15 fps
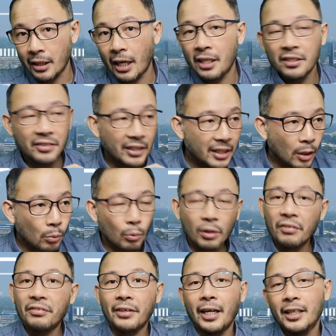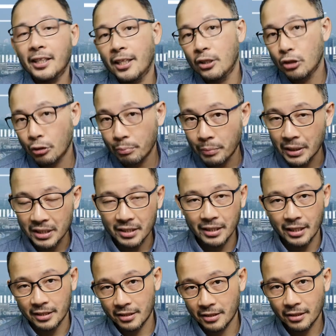Anything that will threaten your
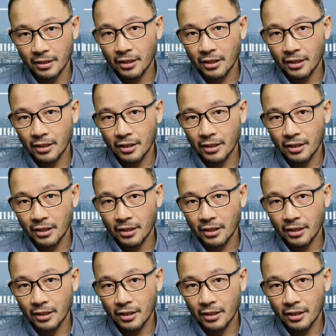business.